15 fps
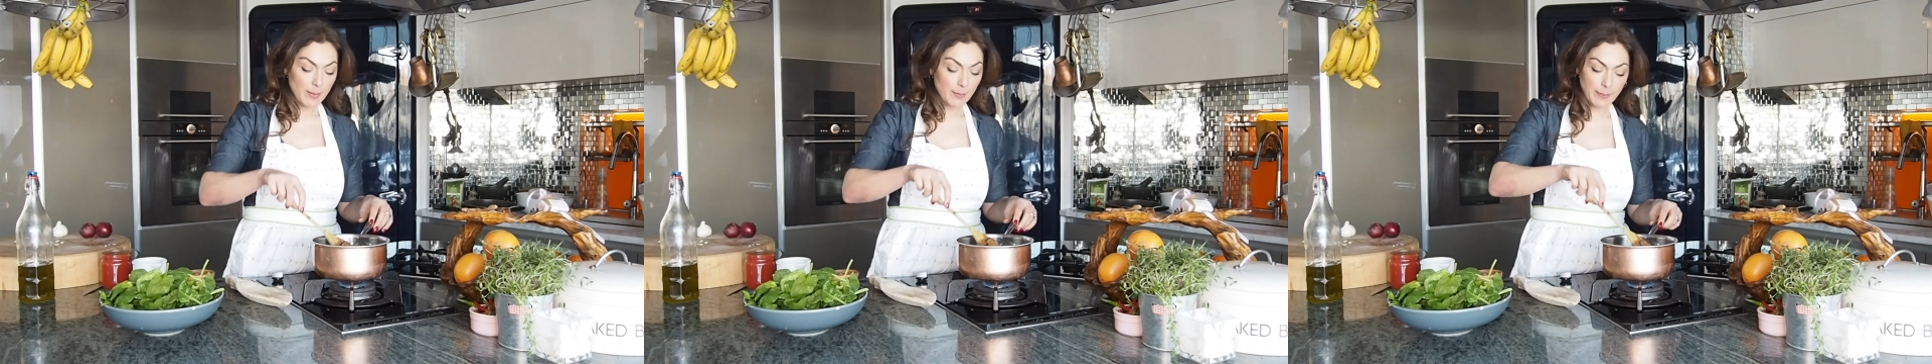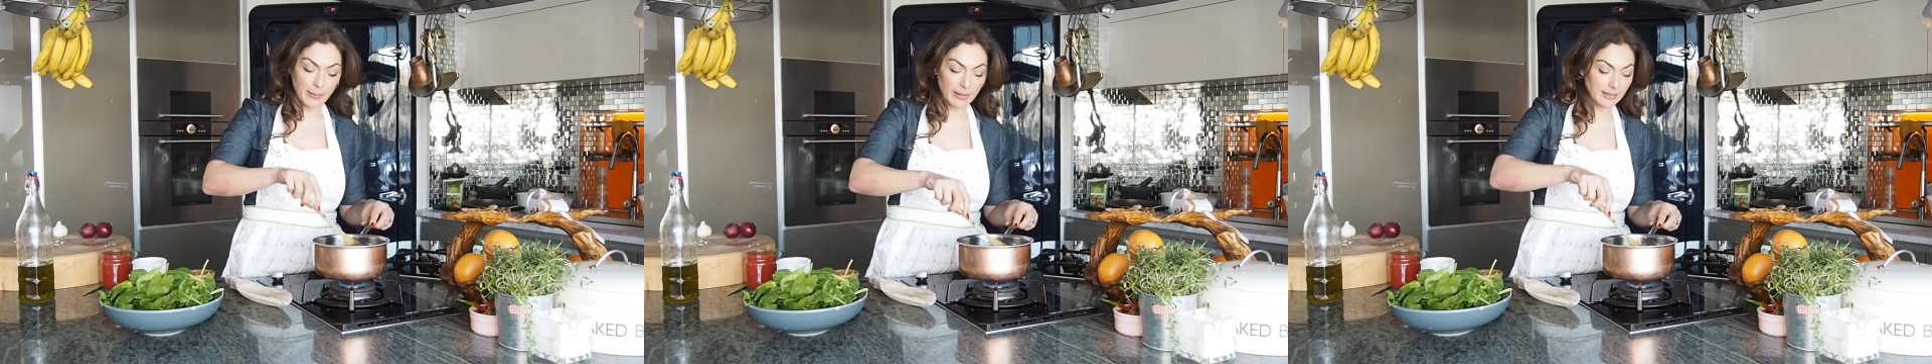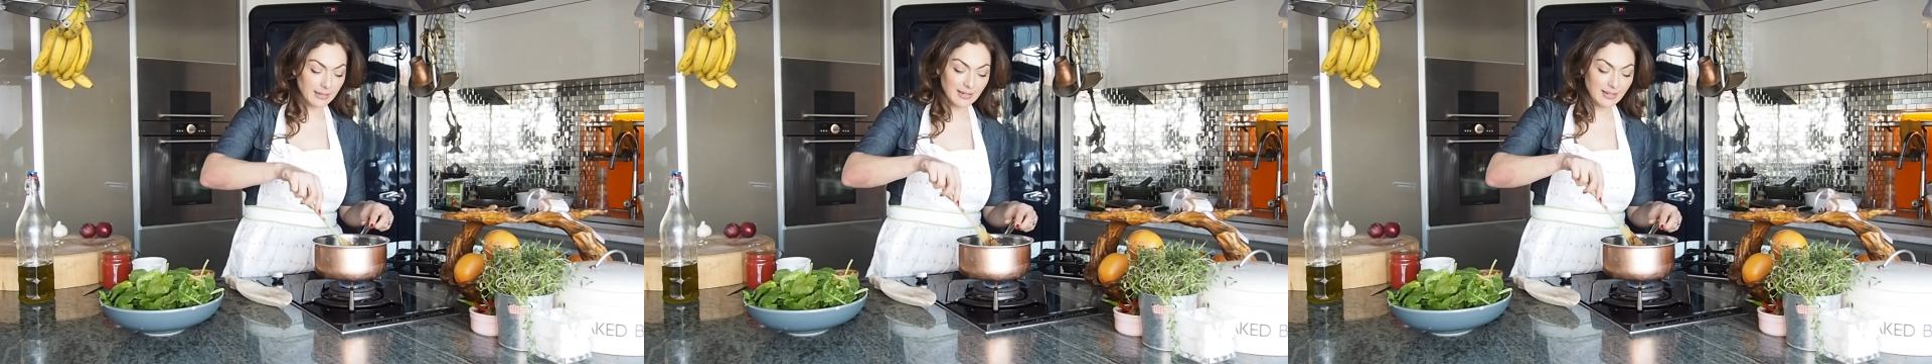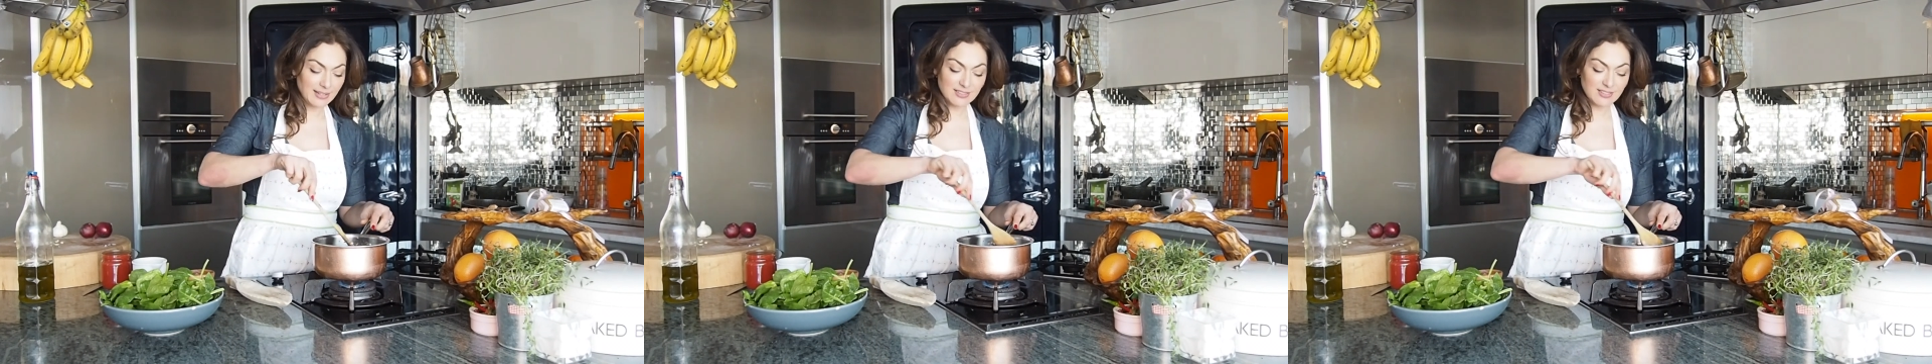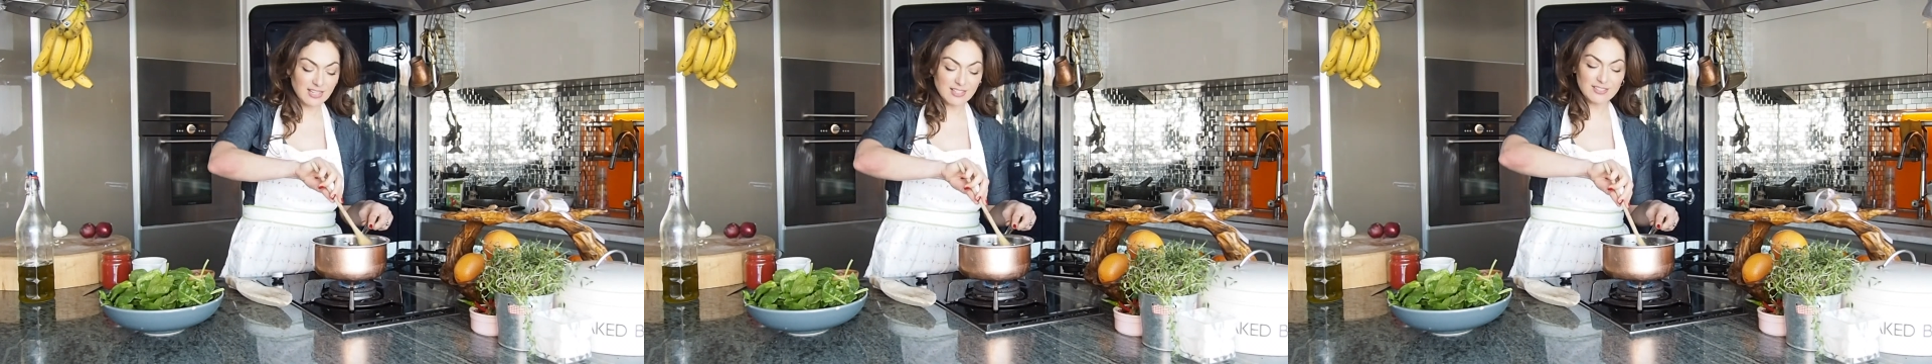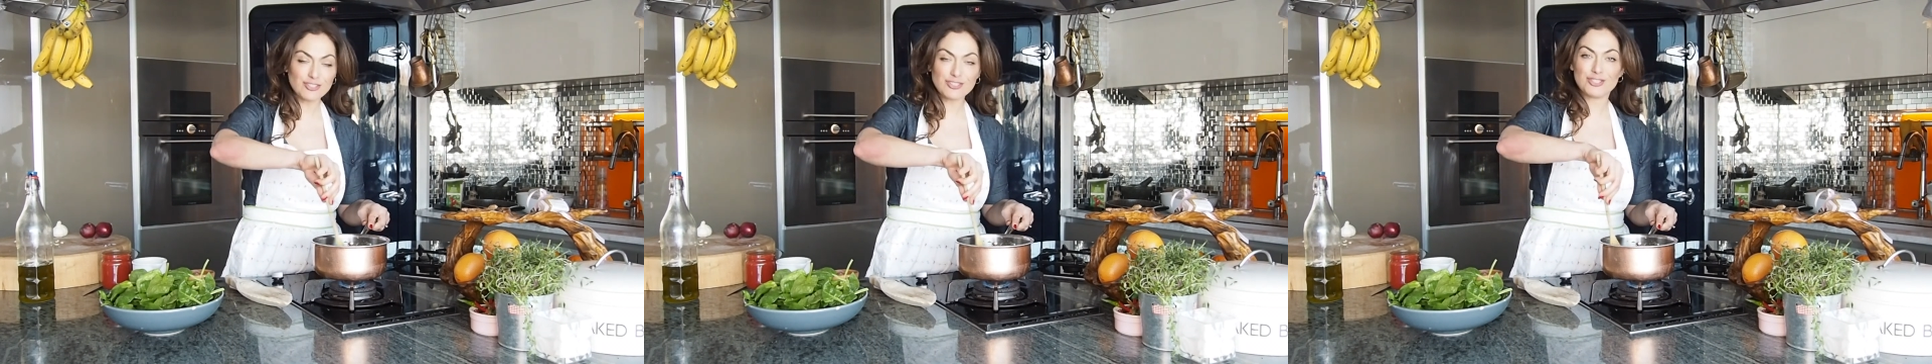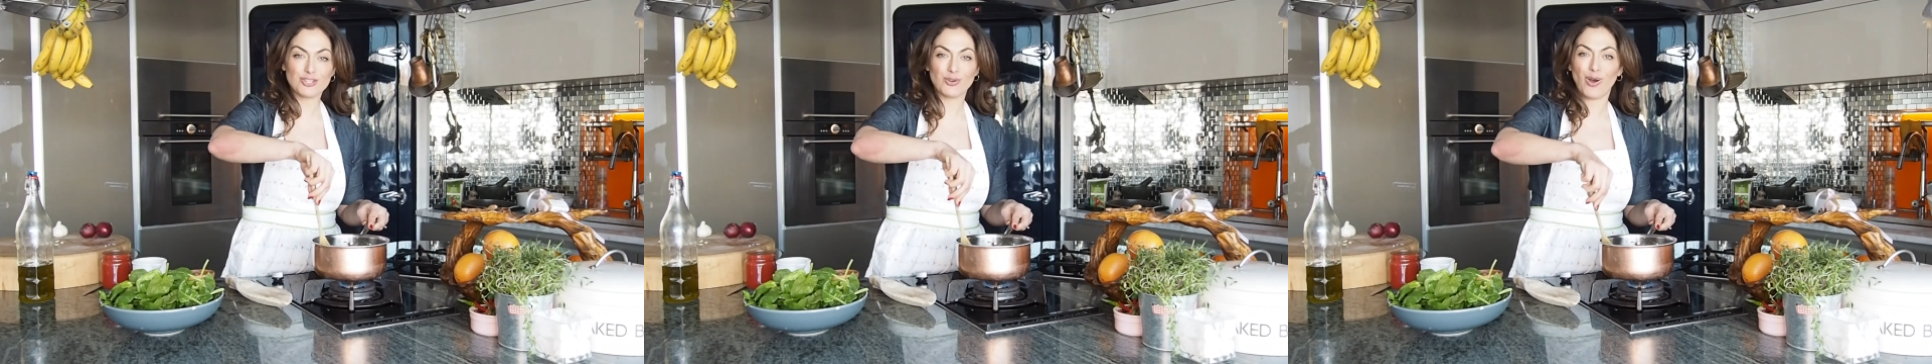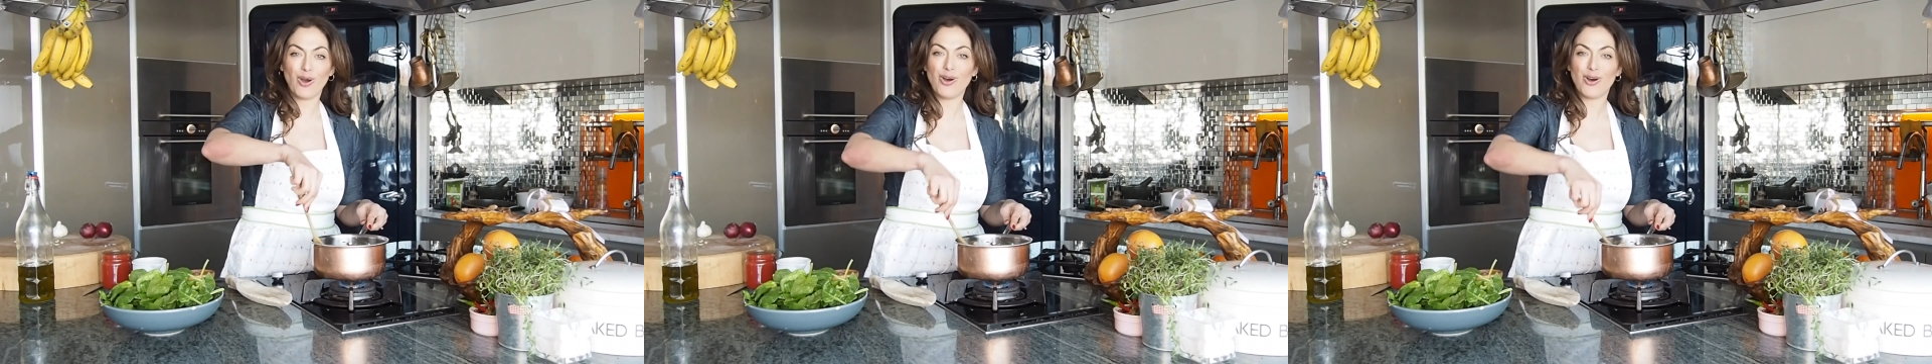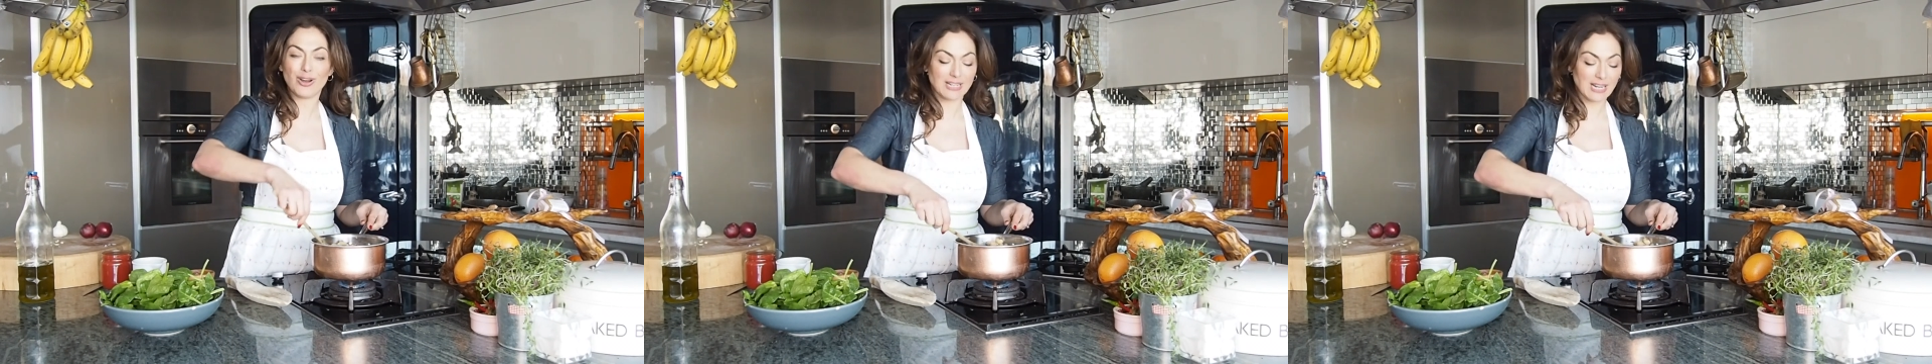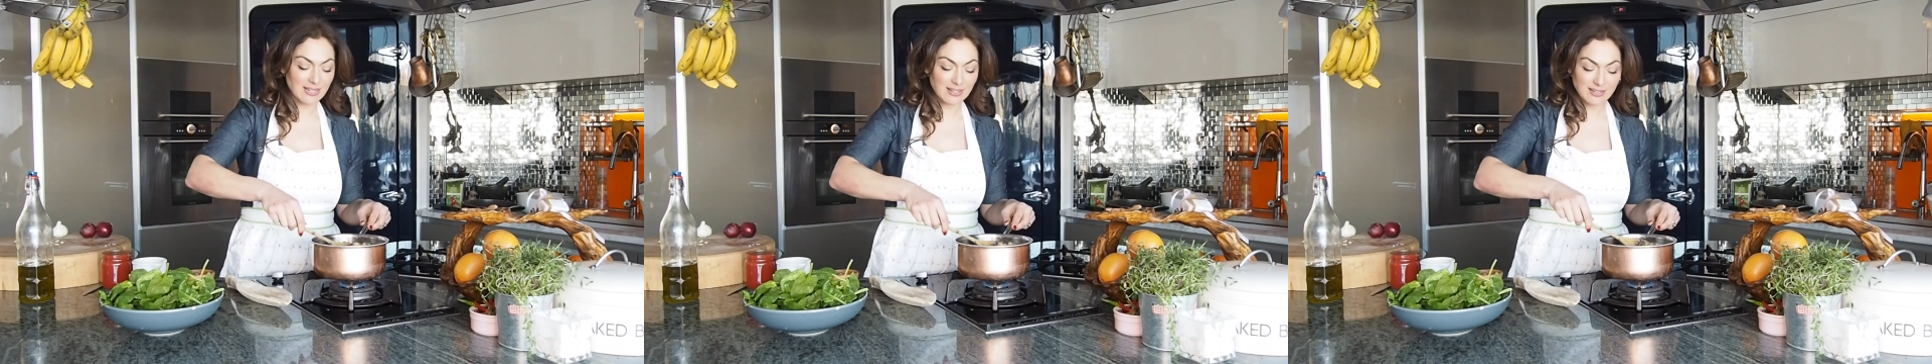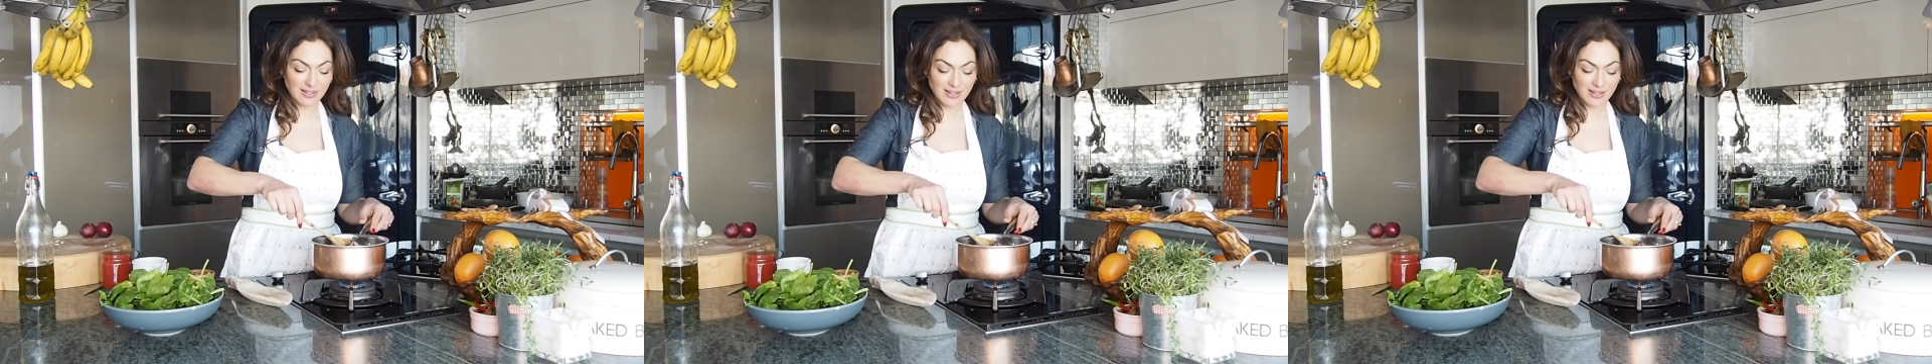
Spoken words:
But it's just too hard, and